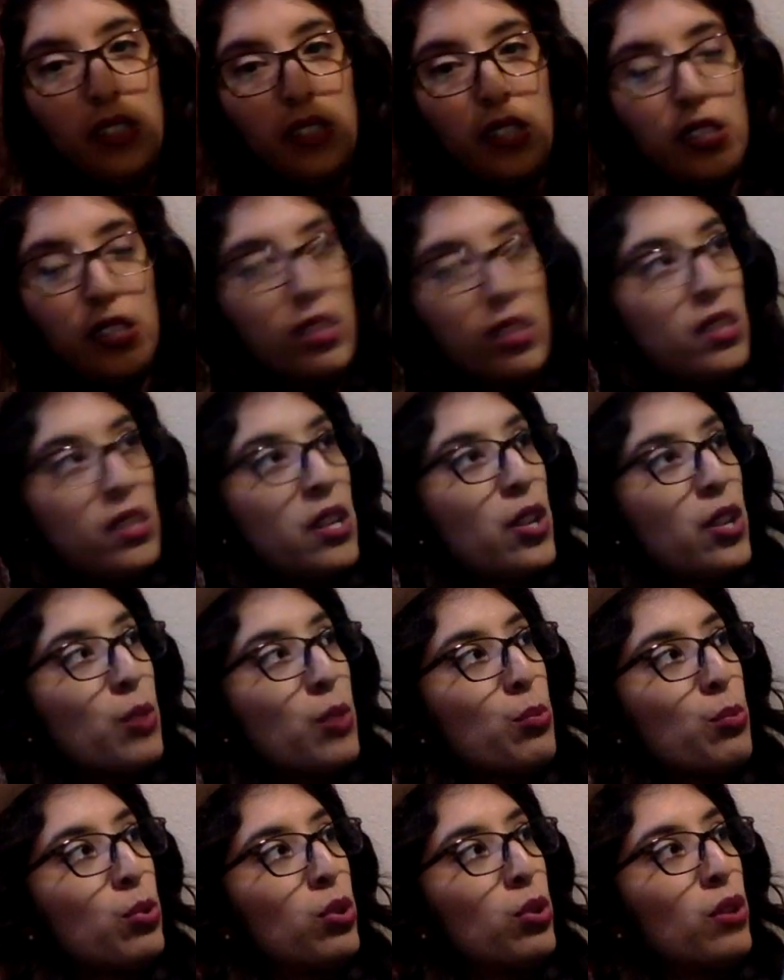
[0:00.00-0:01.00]
It's
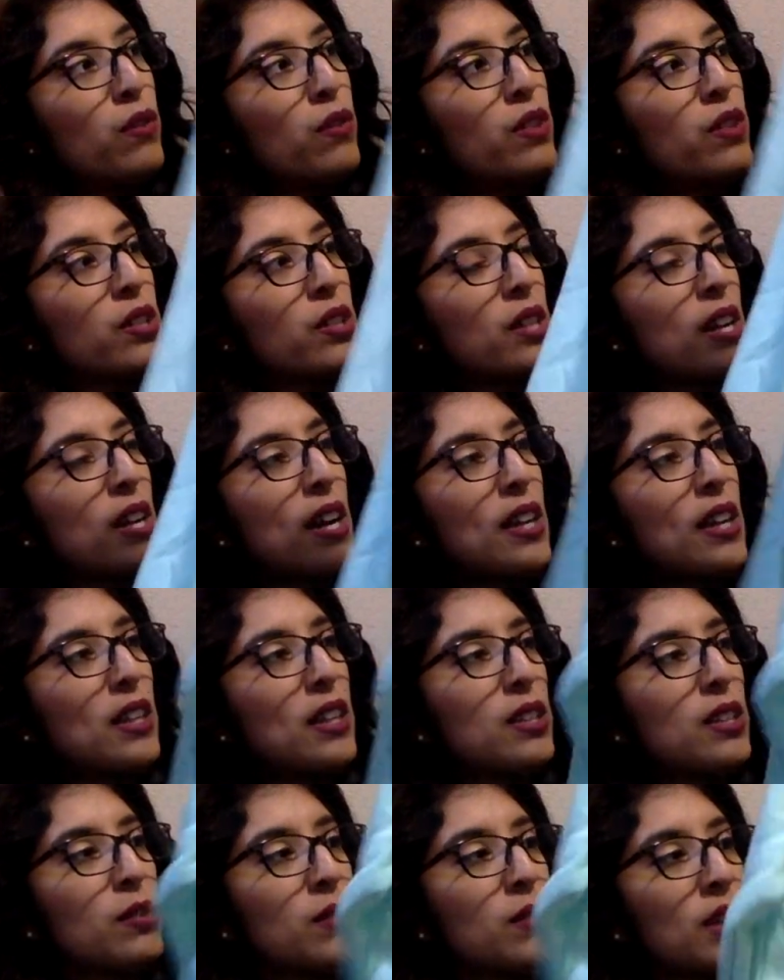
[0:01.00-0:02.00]
another pullover. So I got
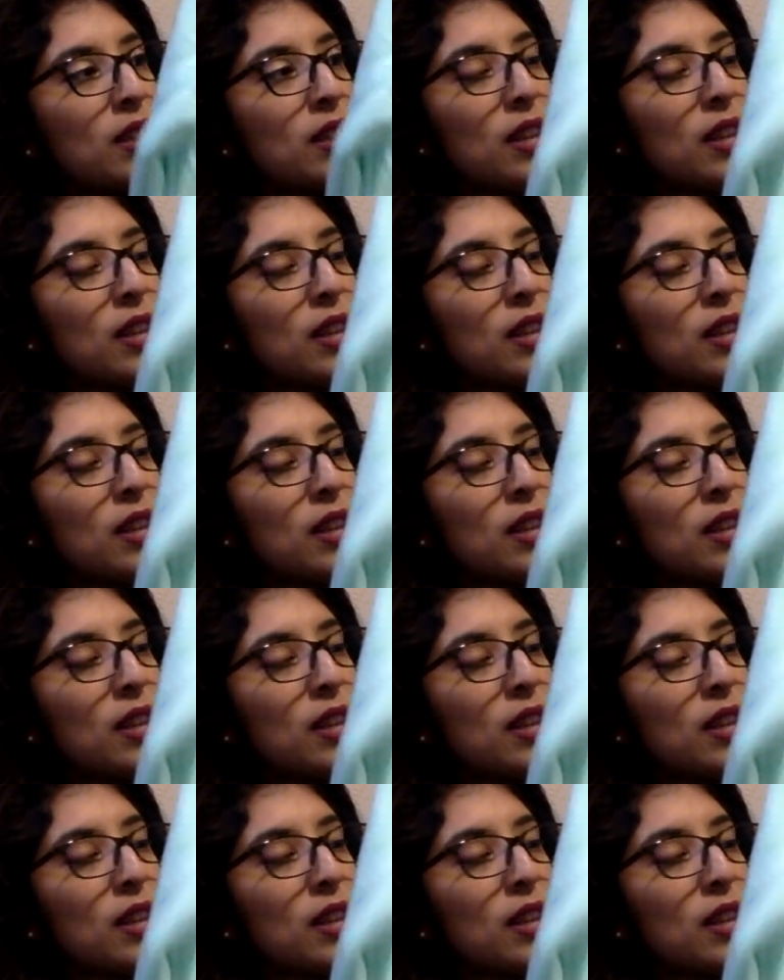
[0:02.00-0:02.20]
this one, I